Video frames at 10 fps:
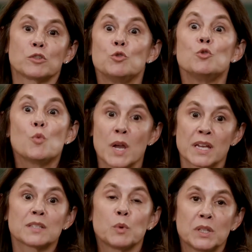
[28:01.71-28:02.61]
new
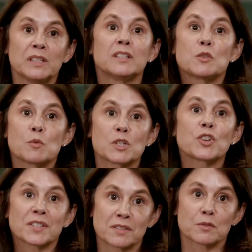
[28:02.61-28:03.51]
ways we needed to
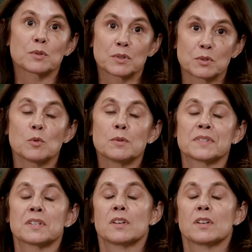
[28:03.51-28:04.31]
adjust those tools,